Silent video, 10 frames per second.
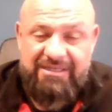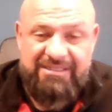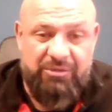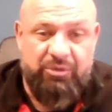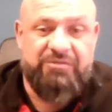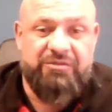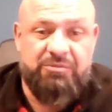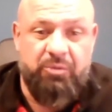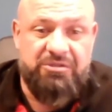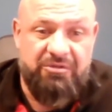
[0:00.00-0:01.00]
Worked for Sports
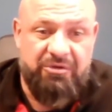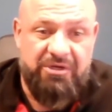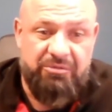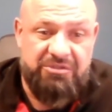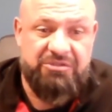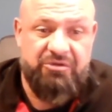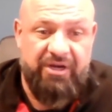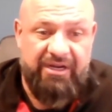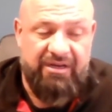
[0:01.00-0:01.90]
Authority, which is great.